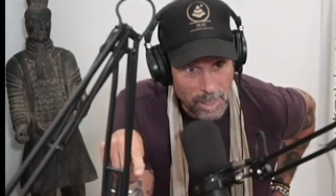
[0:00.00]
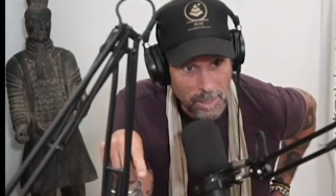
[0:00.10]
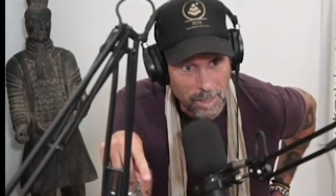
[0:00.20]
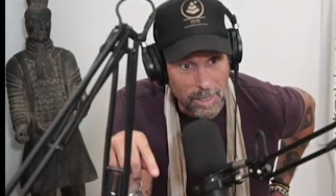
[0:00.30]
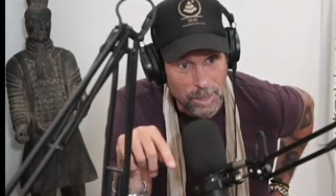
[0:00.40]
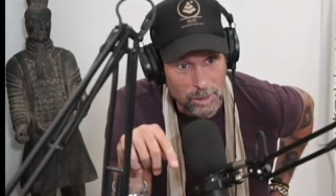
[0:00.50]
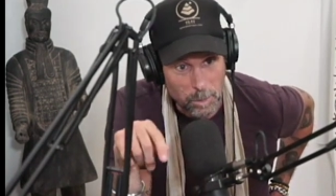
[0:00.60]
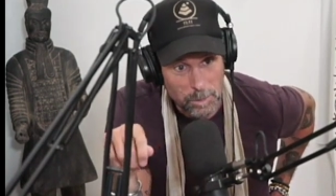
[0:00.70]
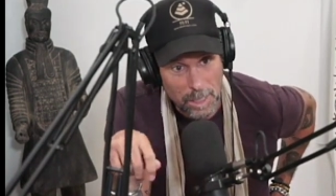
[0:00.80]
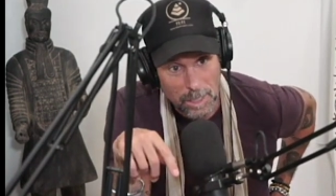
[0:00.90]
yeah, i love so
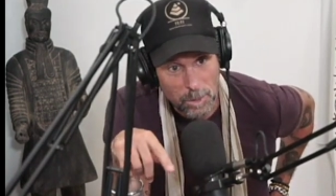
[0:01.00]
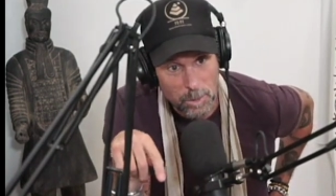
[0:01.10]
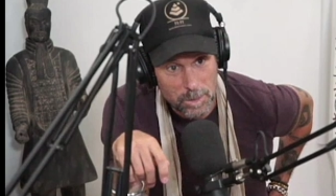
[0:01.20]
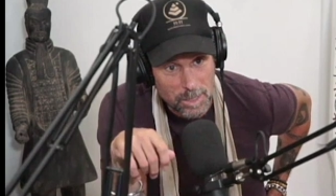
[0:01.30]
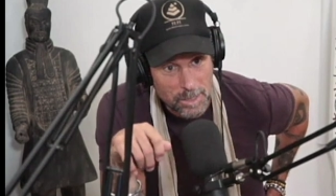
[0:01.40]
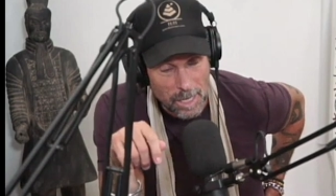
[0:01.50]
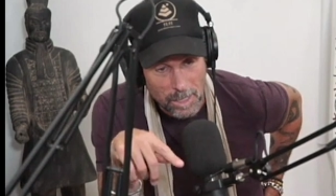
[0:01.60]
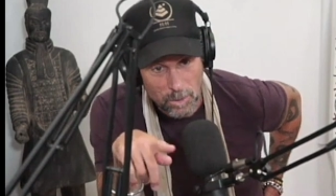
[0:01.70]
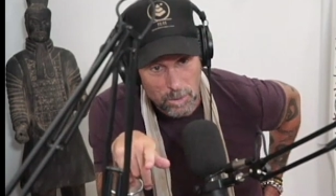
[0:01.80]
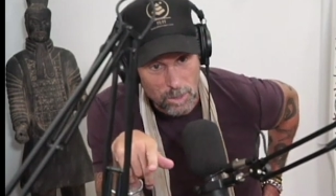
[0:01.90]
what they do is they say
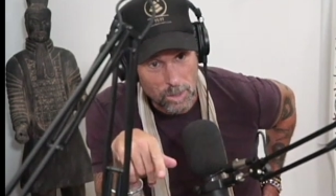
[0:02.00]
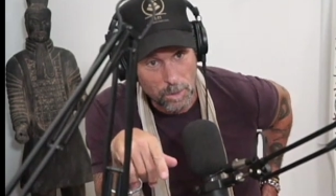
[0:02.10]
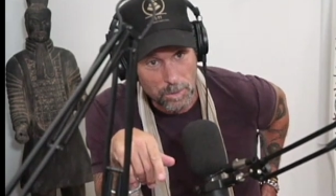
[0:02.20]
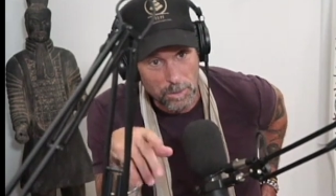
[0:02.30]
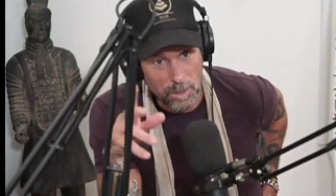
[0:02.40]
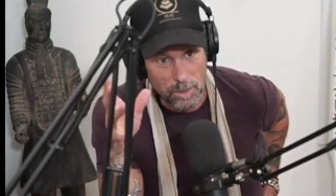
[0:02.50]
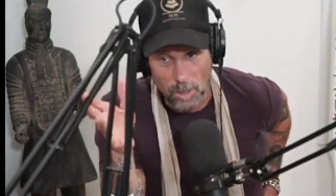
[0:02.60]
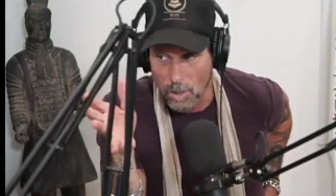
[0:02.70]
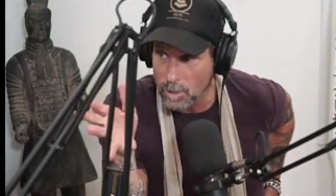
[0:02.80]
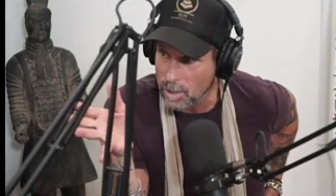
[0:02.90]
you should do 30
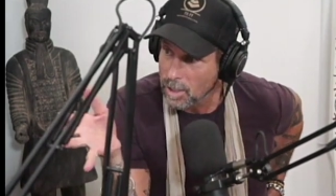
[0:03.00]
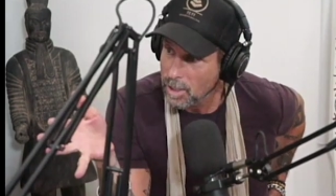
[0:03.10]
yoga